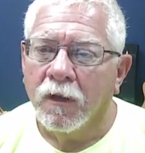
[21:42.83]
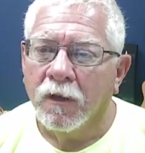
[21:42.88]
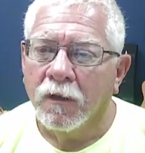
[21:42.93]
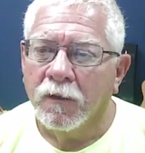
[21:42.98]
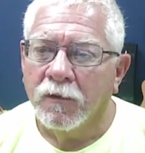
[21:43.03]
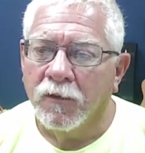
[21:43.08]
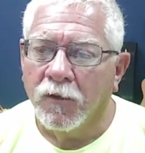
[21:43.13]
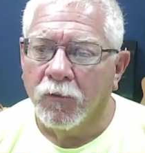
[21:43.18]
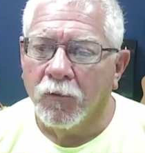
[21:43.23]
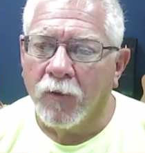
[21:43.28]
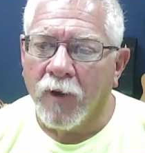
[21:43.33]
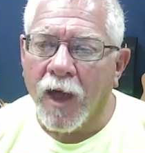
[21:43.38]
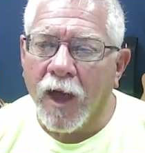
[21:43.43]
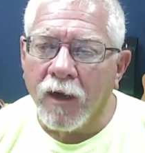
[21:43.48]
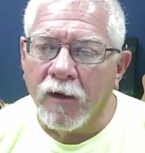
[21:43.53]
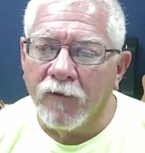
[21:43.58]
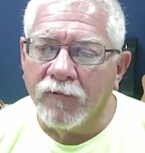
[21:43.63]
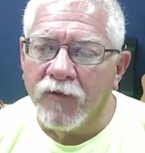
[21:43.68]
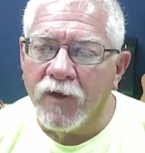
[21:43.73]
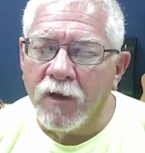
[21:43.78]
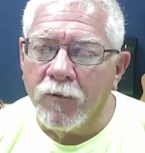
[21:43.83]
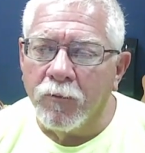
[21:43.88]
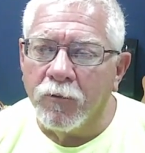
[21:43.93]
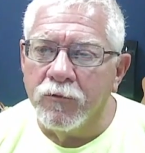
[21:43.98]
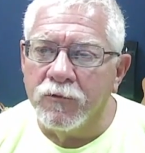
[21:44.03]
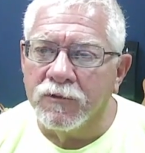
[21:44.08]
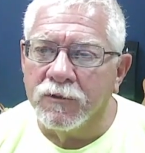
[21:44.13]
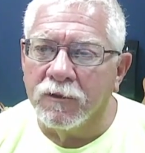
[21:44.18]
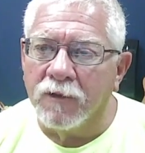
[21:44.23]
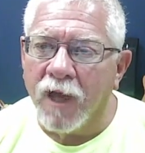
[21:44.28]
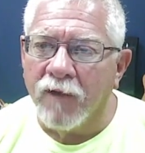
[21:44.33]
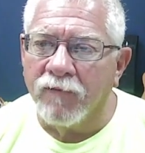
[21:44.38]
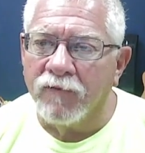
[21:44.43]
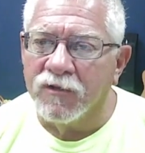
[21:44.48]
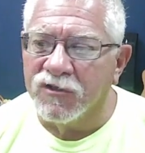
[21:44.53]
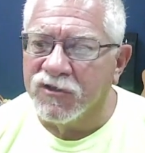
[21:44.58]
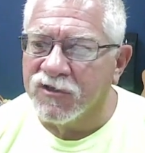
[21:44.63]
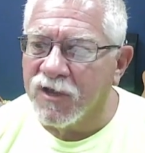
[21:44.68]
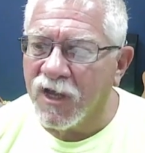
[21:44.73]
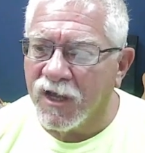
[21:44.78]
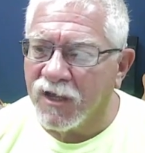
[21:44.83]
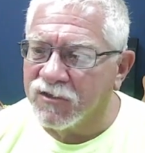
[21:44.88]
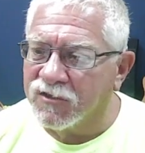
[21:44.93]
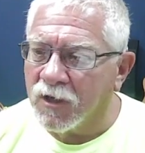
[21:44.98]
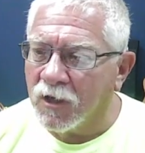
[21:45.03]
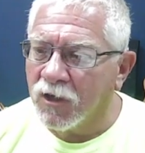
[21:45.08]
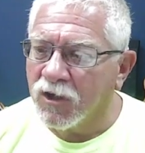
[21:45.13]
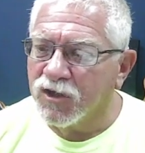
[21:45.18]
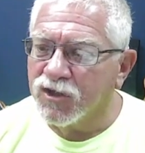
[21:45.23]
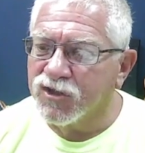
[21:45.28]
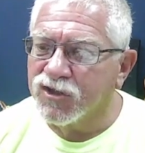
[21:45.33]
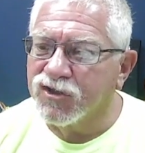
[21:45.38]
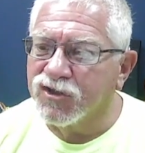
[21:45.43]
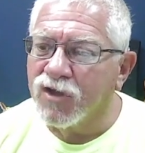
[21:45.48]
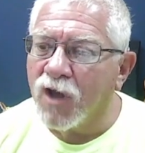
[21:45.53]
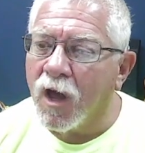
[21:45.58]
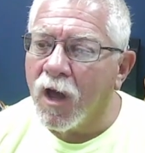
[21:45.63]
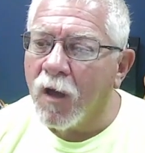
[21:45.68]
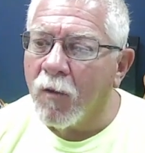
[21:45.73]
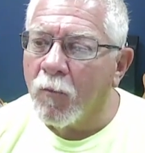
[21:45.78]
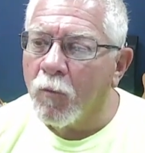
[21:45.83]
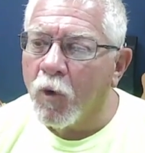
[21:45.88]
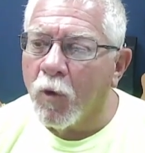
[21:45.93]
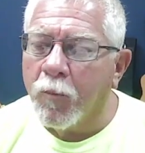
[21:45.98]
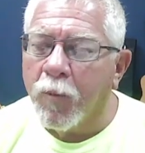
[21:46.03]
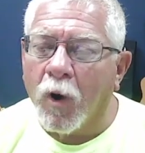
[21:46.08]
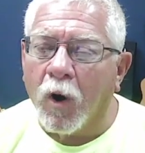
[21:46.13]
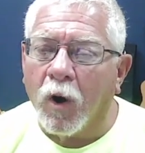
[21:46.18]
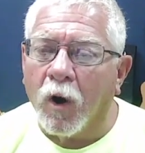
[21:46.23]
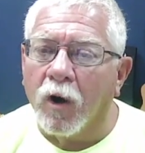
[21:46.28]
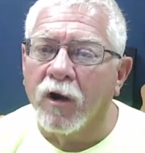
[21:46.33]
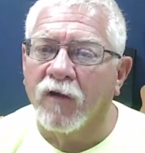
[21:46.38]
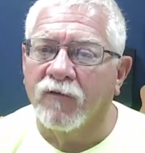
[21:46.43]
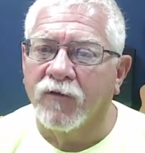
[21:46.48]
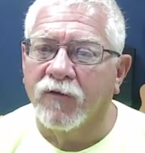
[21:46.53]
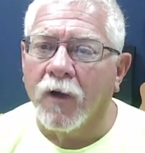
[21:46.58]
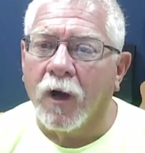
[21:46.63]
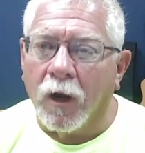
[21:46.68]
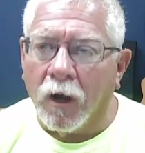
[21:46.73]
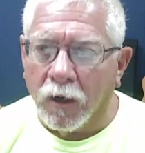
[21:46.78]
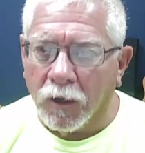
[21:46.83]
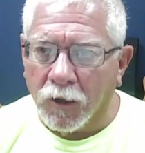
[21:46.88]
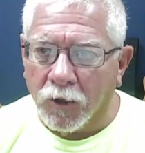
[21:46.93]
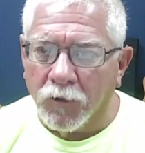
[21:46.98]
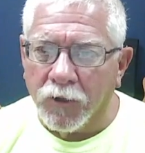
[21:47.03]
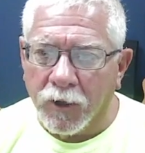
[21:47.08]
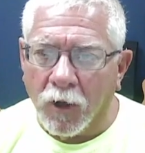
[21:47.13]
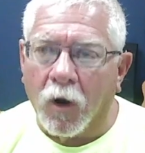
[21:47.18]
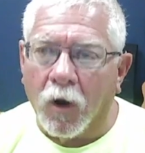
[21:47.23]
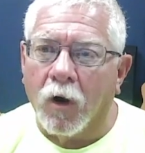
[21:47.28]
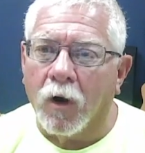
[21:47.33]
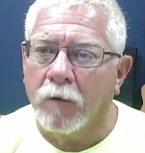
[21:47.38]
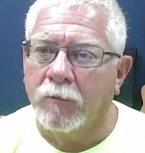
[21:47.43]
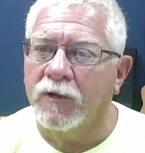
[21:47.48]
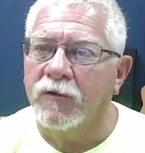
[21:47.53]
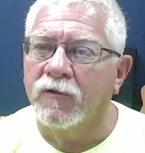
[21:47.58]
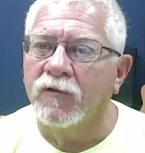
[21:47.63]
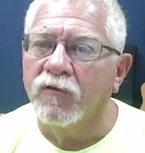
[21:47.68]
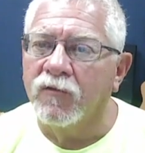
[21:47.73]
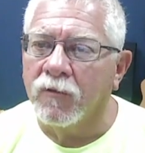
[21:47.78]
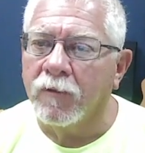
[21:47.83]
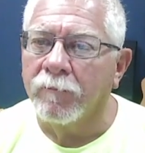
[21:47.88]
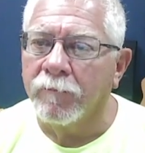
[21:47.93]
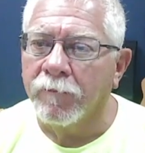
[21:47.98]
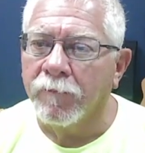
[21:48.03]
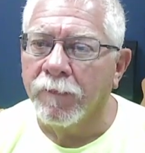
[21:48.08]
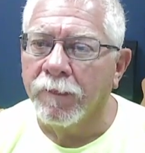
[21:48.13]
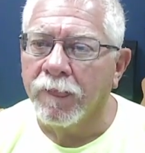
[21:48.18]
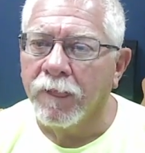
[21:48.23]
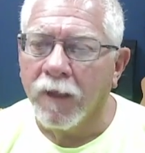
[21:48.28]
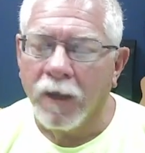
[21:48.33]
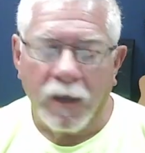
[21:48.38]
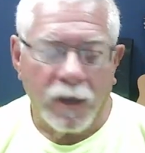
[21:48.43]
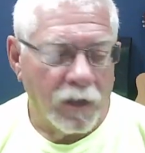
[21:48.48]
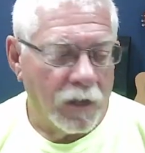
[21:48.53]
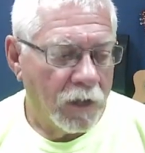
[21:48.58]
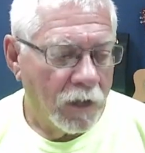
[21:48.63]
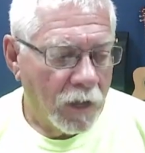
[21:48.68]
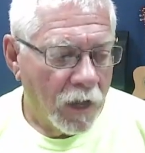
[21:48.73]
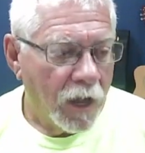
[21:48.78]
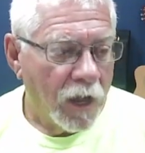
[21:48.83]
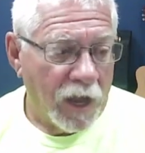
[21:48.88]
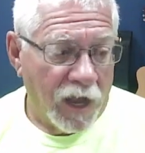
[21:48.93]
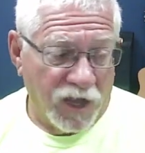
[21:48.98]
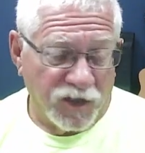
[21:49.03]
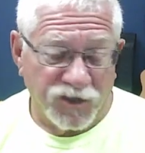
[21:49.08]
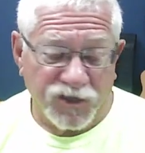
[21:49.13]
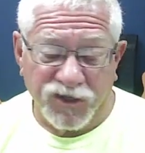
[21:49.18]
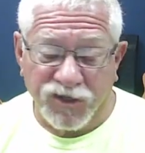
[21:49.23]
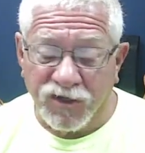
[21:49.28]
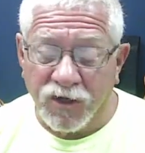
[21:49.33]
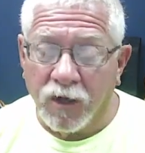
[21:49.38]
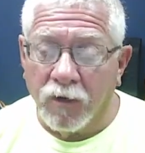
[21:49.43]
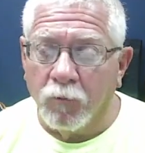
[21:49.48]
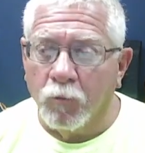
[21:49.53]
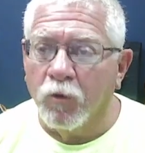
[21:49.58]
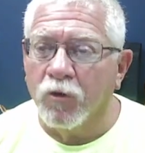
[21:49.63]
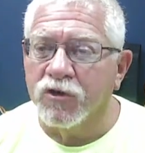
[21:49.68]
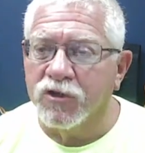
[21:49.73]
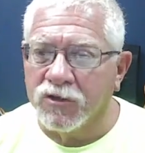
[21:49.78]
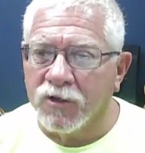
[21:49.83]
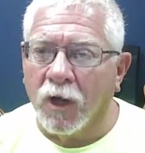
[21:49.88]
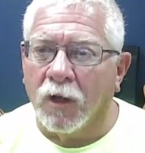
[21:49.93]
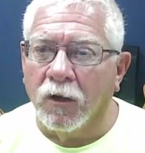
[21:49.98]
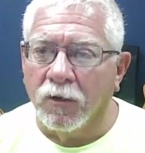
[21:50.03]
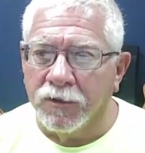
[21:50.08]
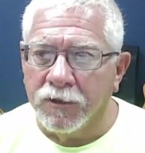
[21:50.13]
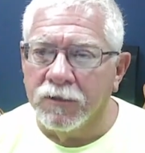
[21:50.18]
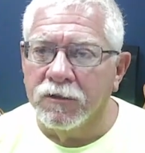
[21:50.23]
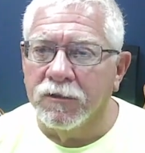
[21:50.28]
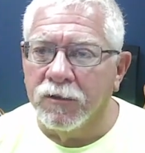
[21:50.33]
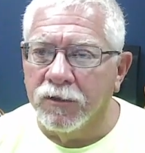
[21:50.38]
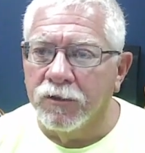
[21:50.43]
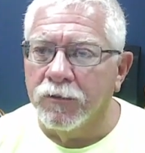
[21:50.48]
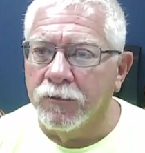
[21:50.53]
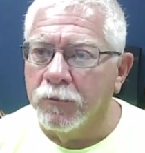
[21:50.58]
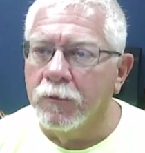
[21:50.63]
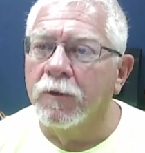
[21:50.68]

The writer of Hebrews 11 says, Some were part of conquering armies, and some were sawed in two.